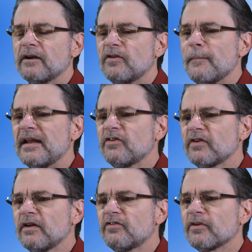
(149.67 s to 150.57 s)

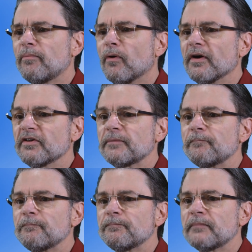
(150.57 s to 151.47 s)
Diminishing support.
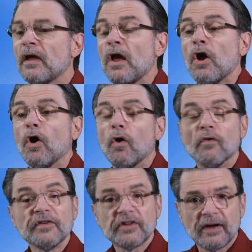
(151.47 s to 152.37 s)

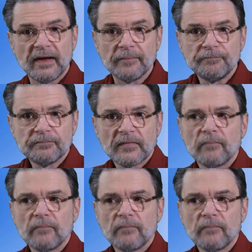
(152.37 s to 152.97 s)
Over time,